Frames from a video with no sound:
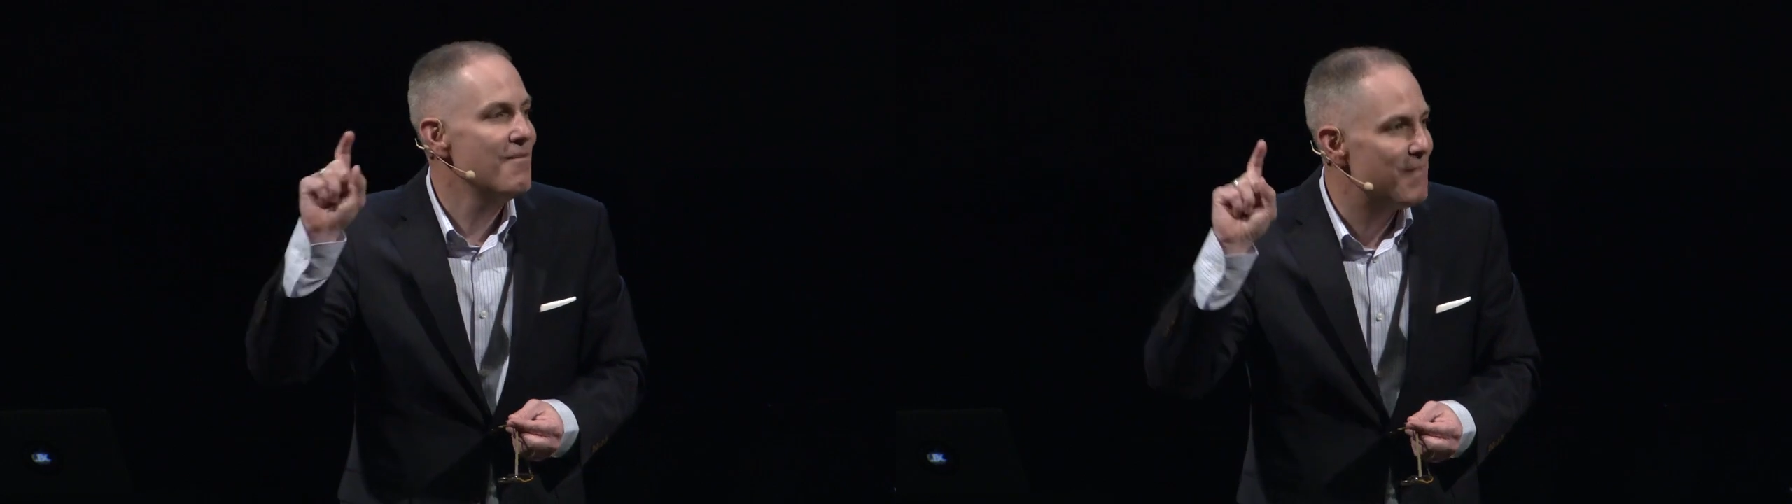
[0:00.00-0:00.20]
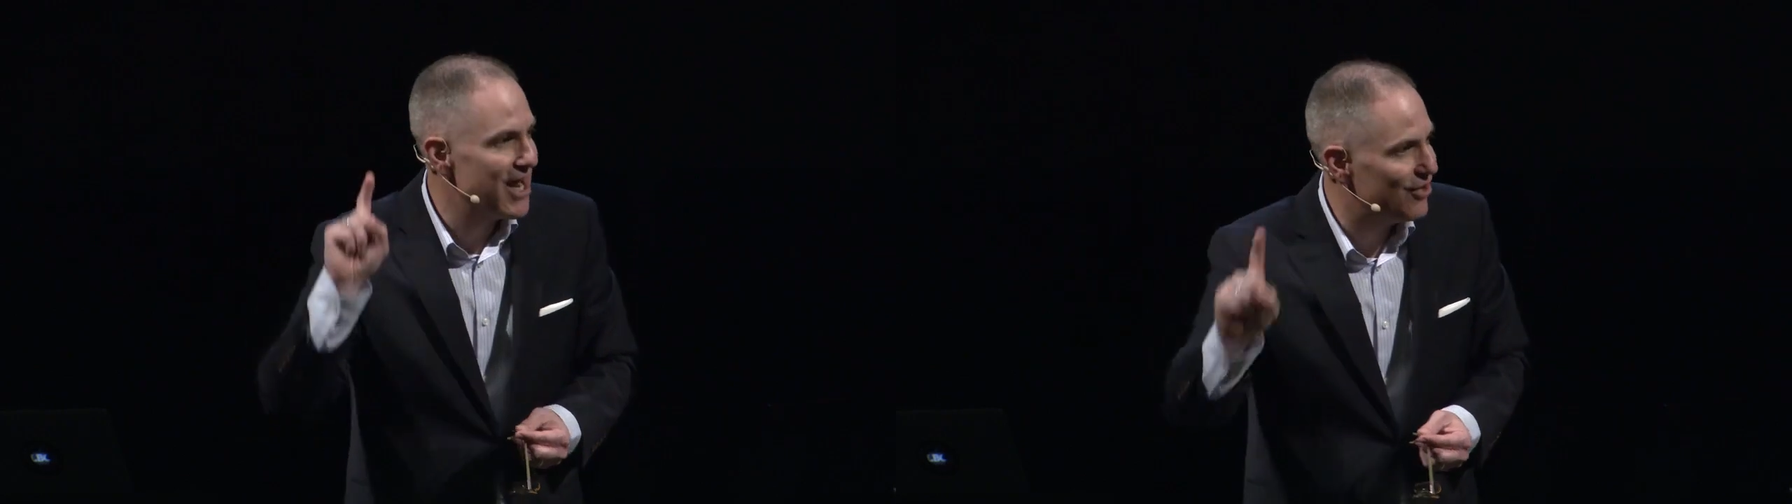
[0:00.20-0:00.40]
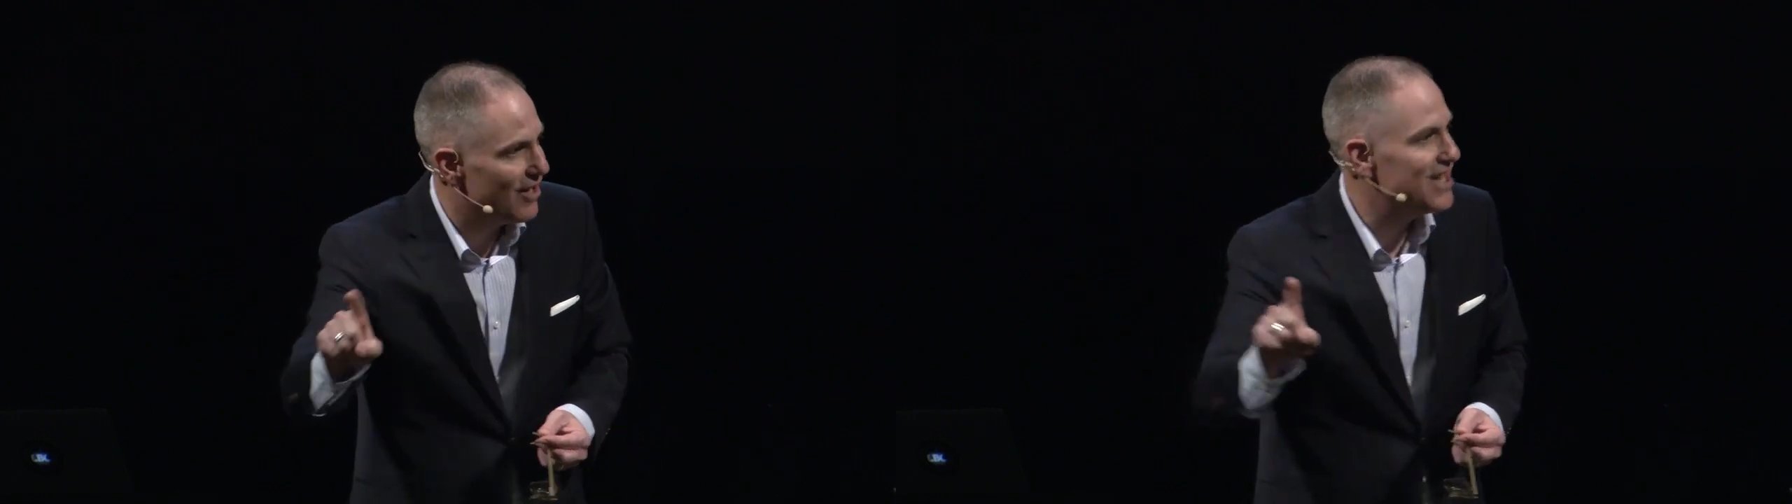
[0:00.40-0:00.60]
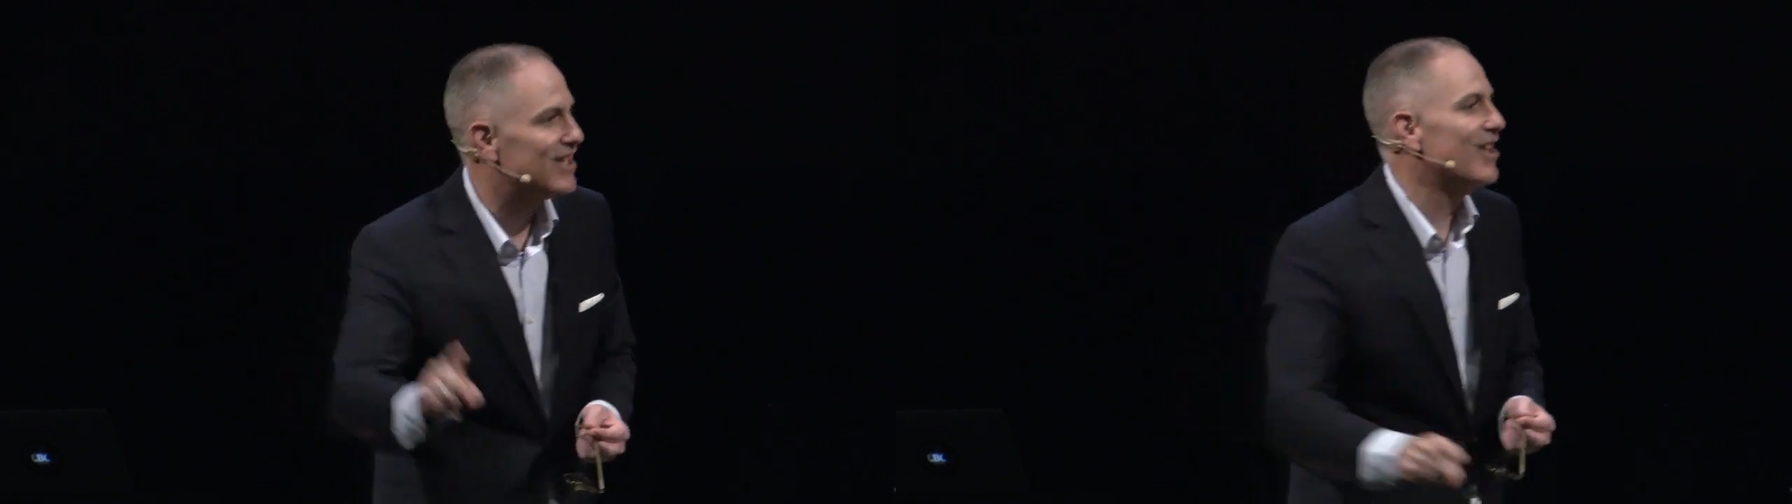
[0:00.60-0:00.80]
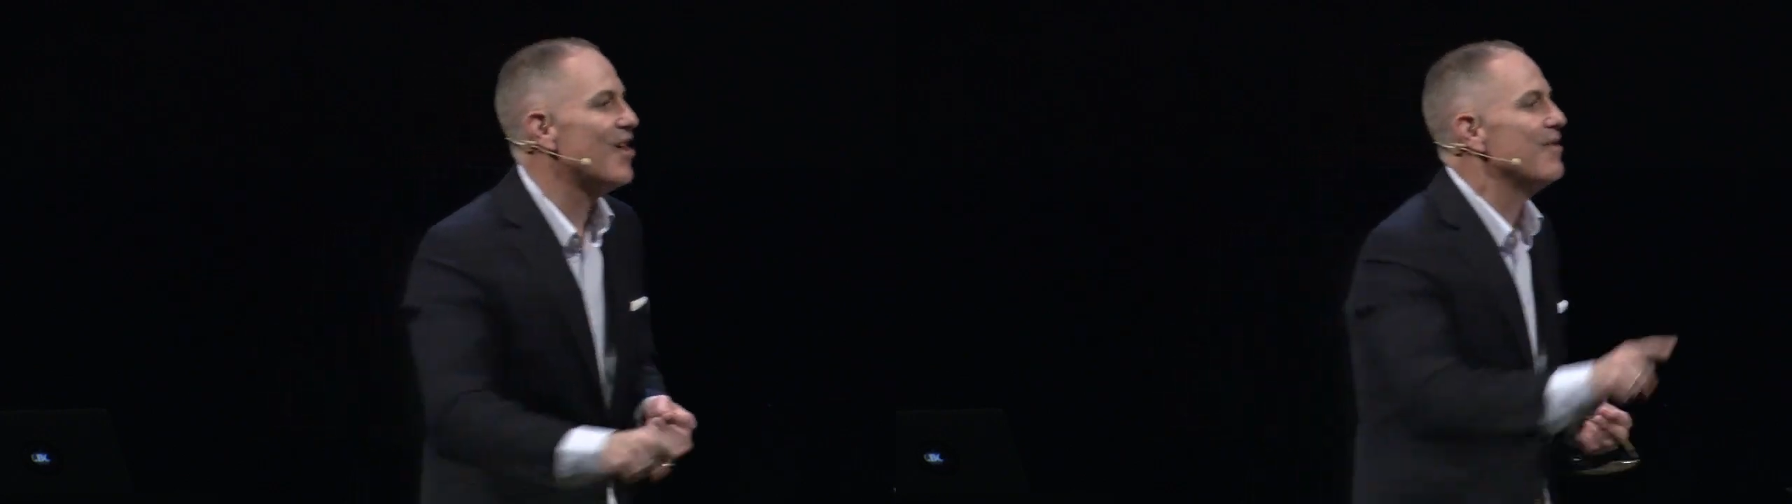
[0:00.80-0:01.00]
by grace
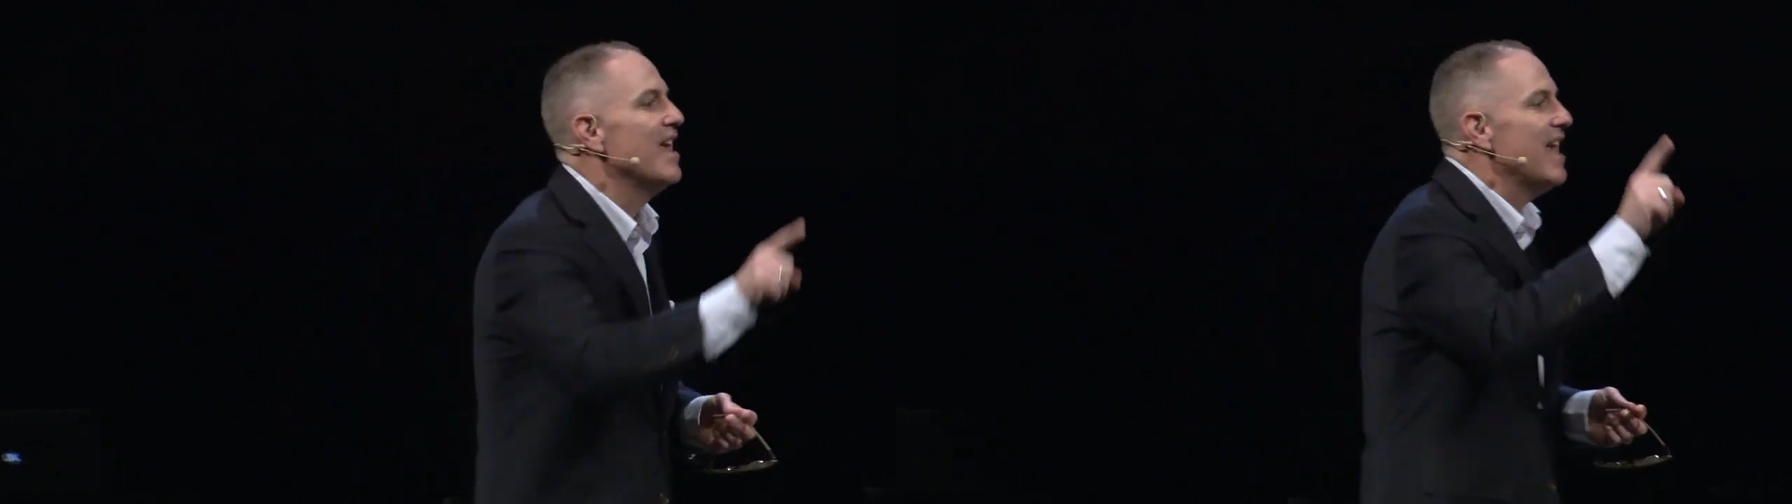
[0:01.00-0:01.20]
alone,